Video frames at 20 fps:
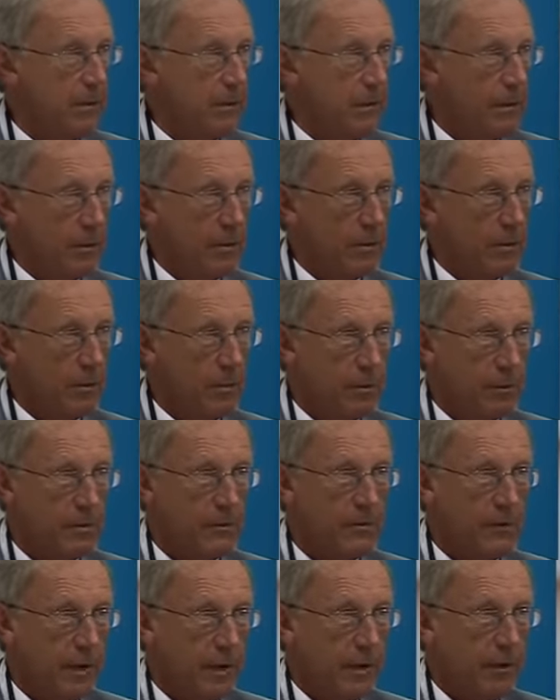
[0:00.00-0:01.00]
When they are
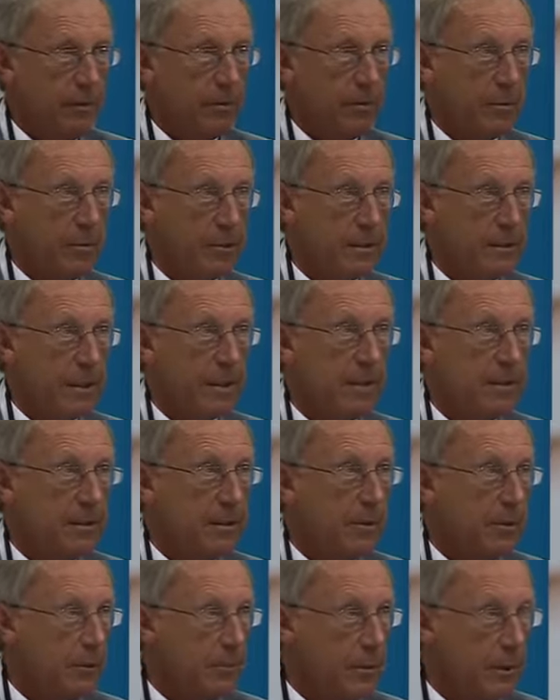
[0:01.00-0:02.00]
+5, +6,
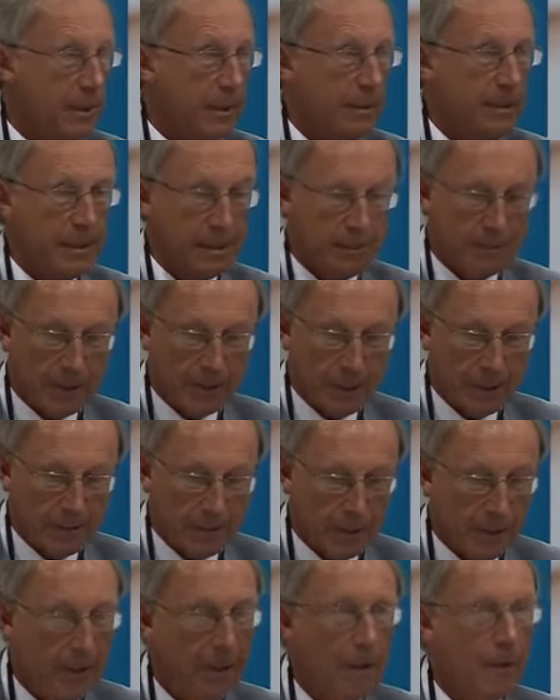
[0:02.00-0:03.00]
they will be extremely
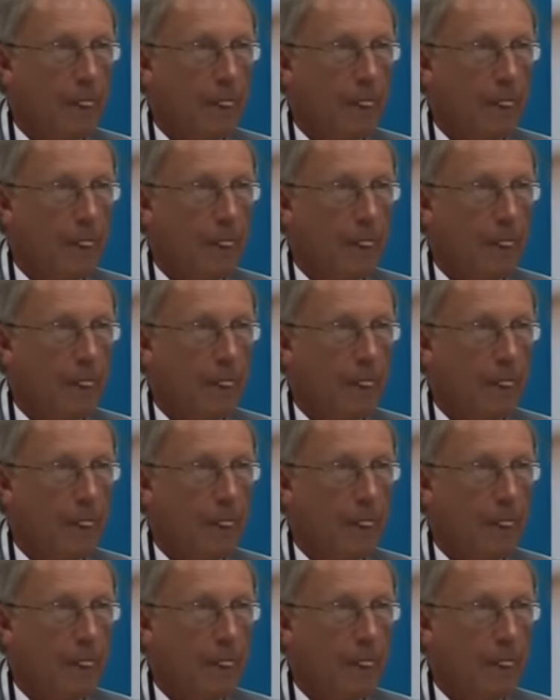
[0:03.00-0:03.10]
happy,